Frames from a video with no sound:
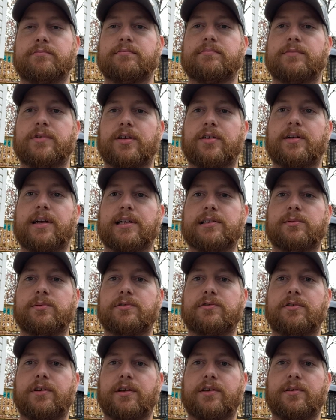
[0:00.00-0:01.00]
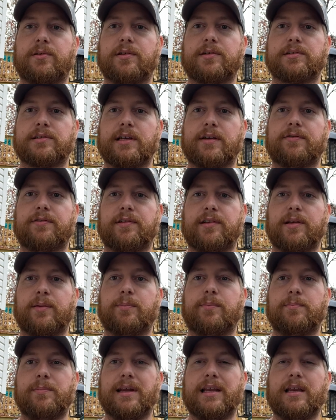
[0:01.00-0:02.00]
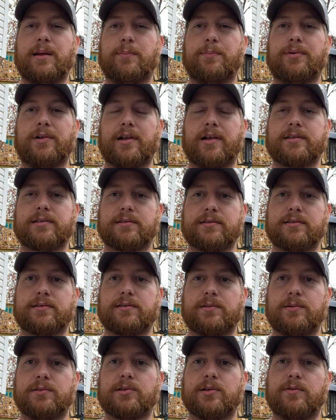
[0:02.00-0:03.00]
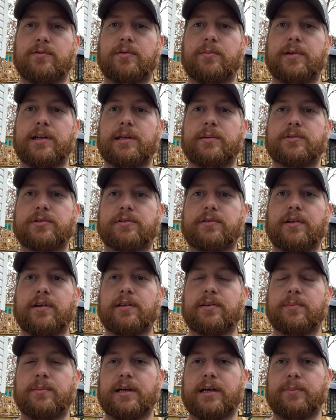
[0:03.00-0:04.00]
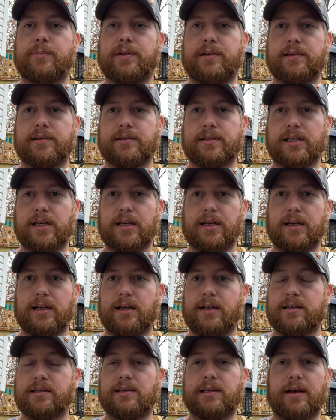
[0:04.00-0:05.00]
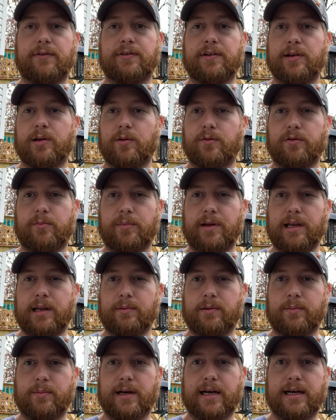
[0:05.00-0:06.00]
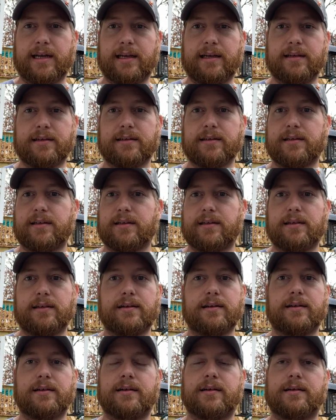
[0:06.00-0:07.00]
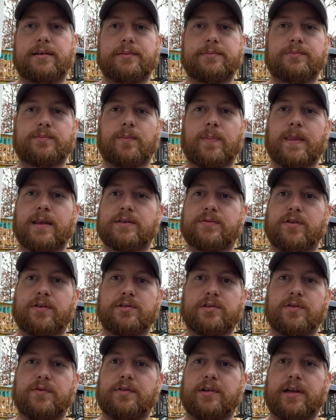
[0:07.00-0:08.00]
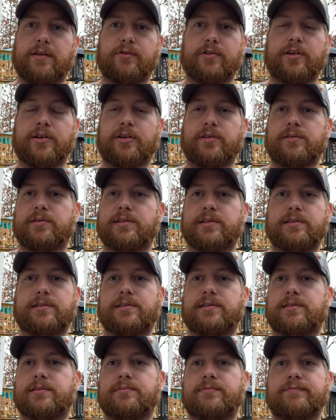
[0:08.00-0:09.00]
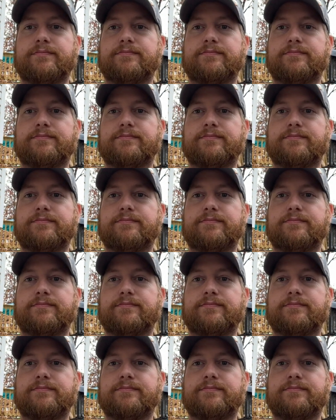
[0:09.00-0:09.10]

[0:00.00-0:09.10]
you know, got some strength there. It's definitely medium plus, so it's over medium strength in my opinion. It's definitely over medium in body. Um, as far as the flavor goes, it's